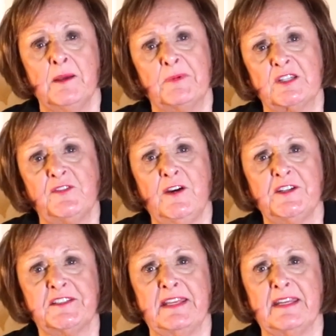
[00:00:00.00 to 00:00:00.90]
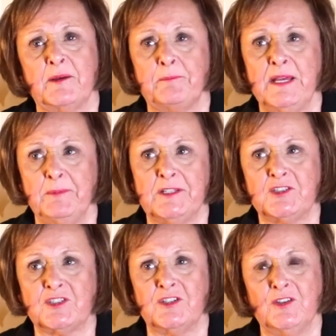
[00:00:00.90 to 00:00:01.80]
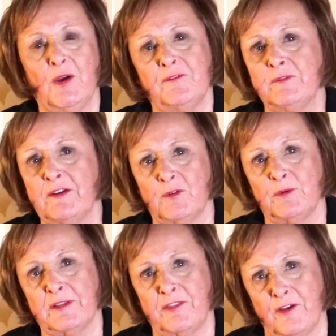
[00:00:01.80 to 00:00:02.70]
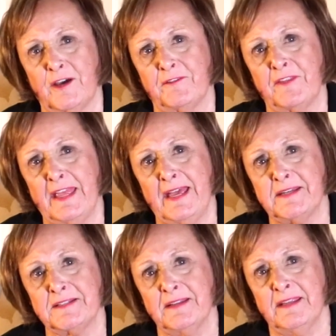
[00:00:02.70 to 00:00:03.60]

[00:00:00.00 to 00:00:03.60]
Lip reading: But as far as getting it published, no, I've never really thought of that.